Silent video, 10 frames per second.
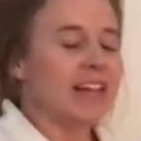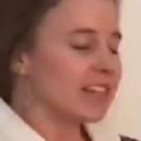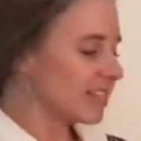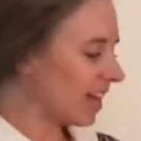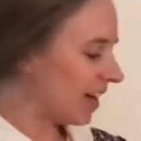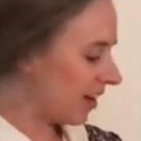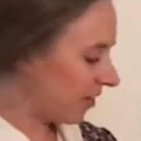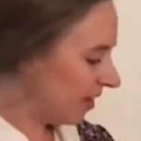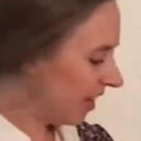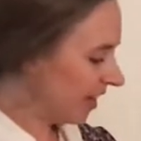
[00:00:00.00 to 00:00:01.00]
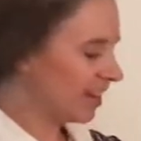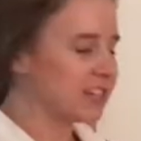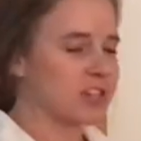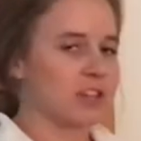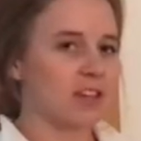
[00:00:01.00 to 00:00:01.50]
So,
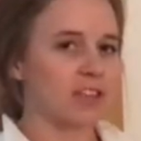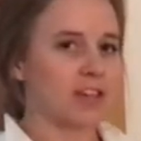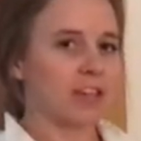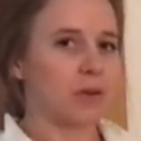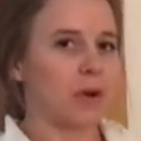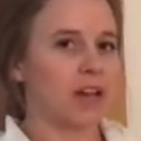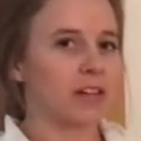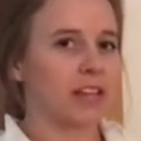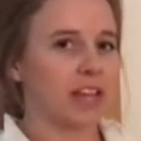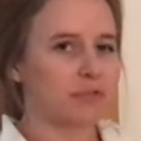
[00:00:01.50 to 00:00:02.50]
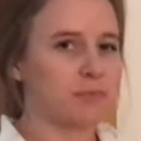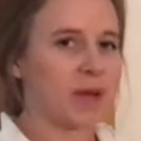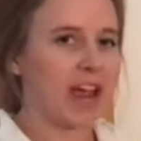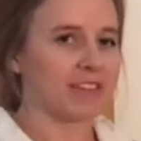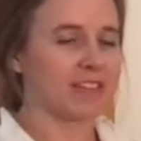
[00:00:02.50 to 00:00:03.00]
do you think that you want to live
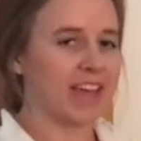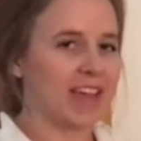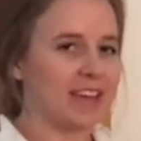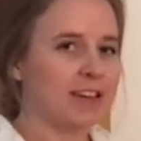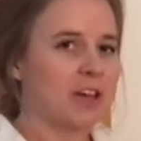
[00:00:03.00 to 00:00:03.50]
back then?